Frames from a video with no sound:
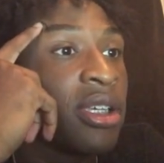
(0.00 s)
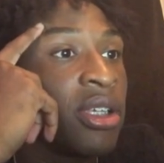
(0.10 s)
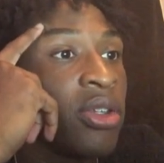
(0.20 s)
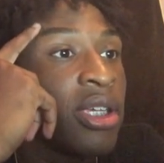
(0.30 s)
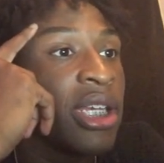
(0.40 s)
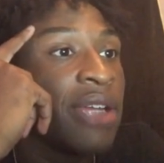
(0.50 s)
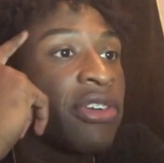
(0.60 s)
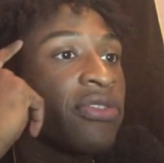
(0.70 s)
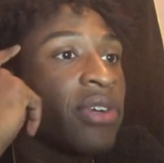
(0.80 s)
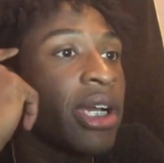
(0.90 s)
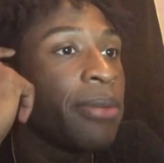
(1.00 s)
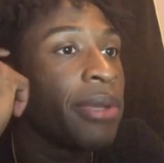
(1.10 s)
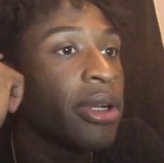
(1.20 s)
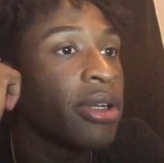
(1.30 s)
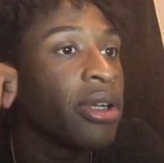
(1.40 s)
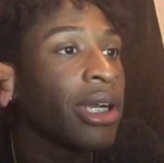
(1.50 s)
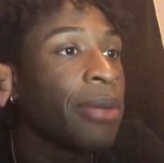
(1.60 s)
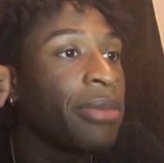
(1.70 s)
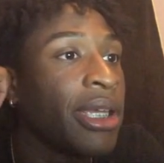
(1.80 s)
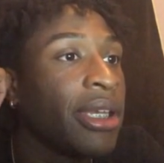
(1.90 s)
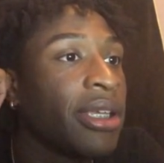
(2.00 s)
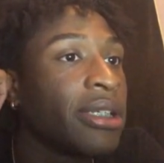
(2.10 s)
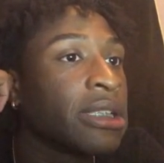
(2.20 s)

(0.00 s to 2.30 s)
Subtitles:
You can never find better, girl. I mean it.